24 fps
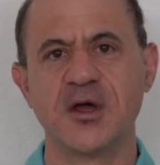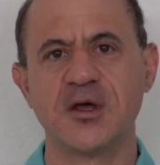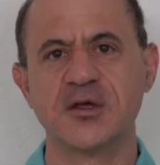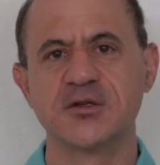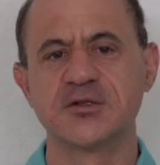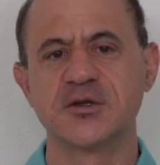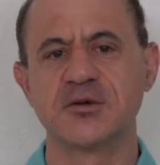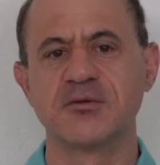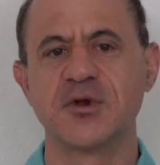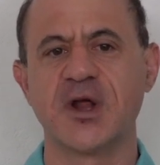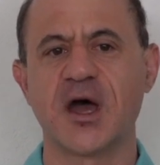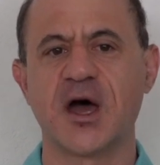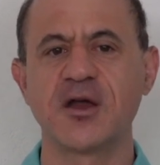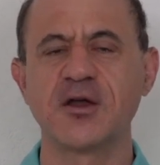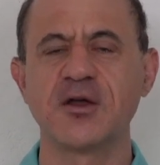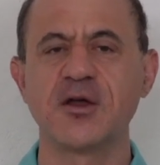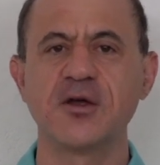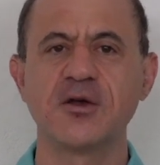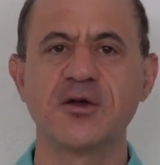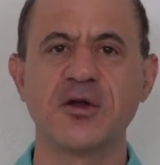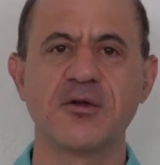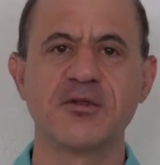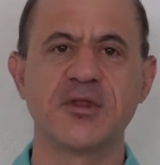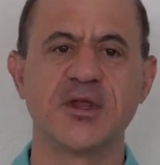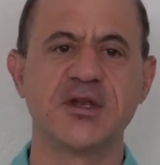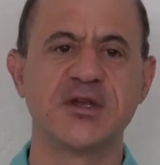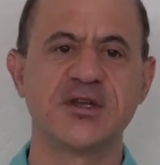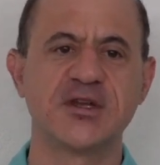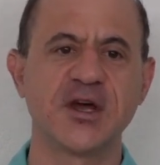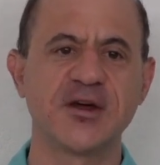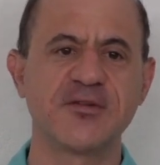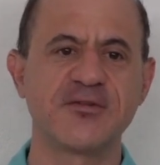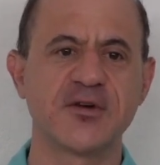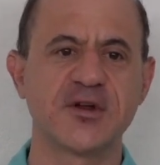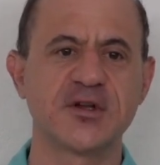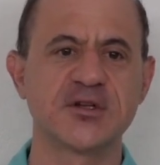So now you know the
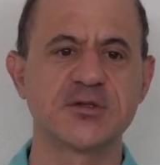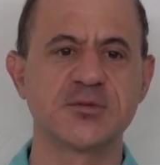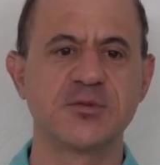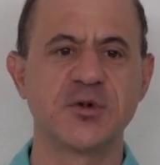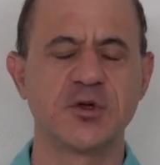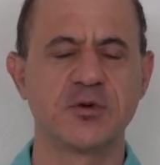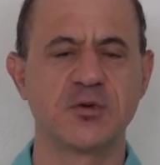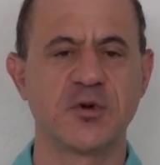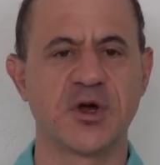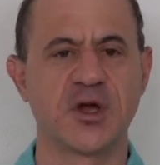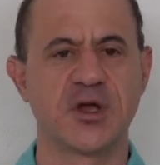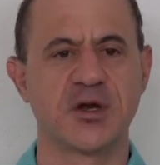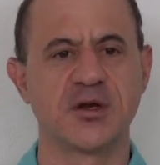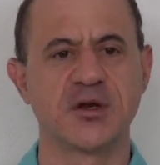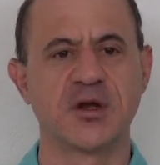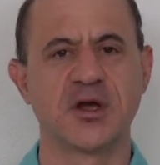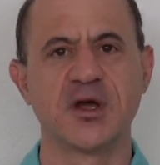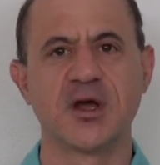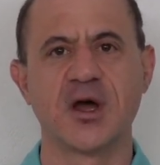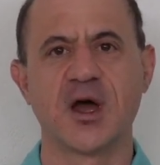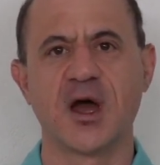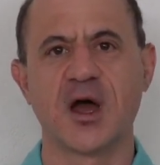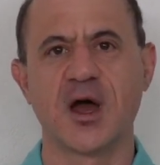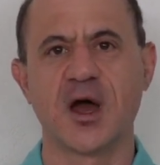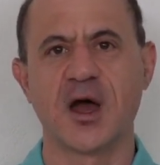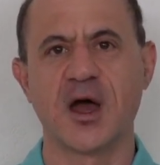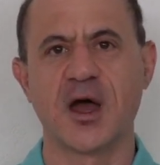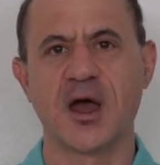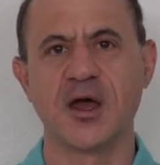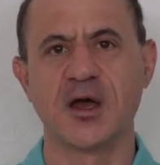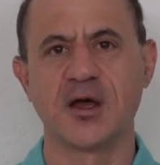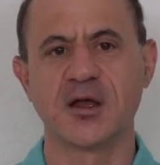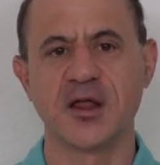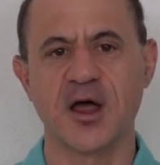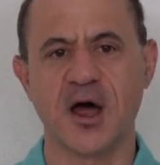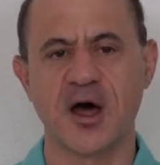difference between
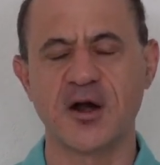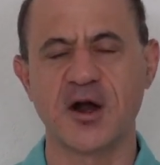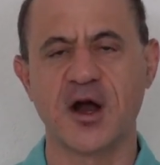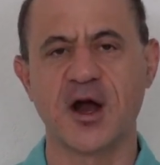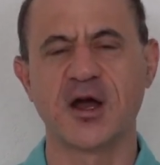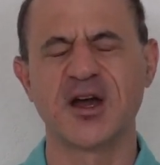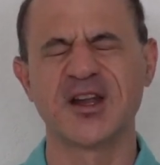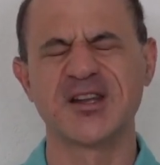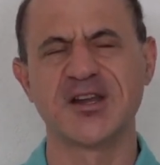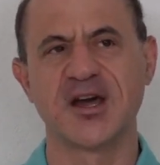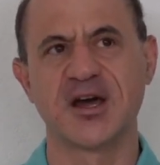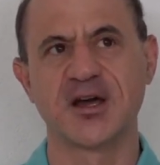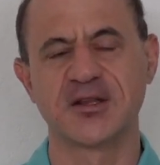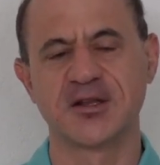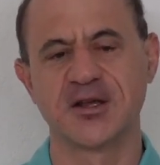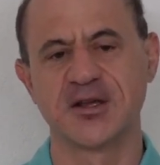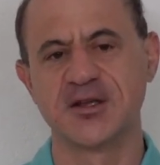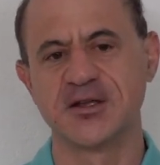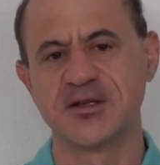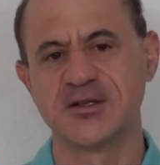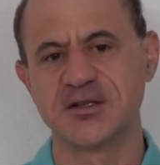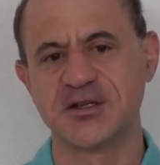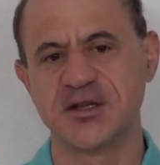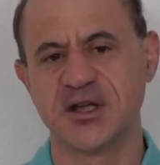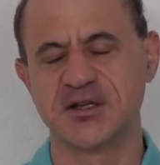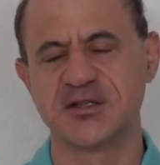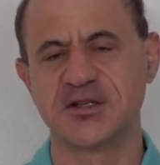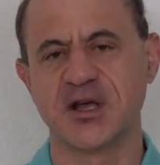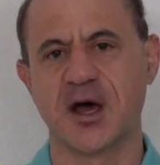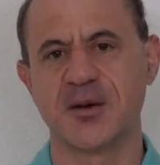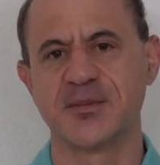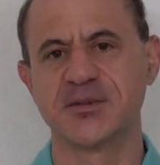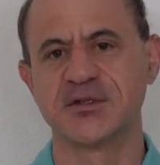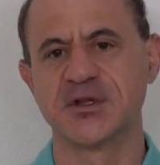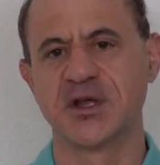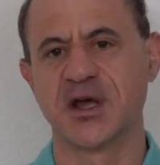a cloud architect,
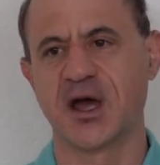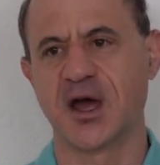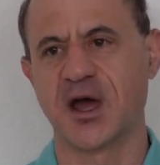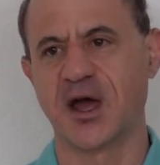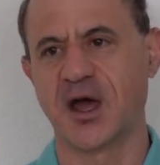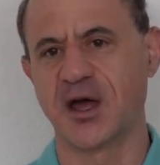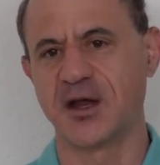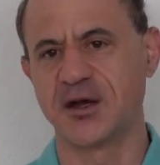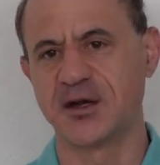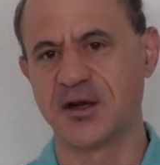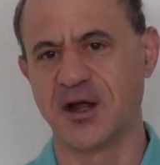SysOps, and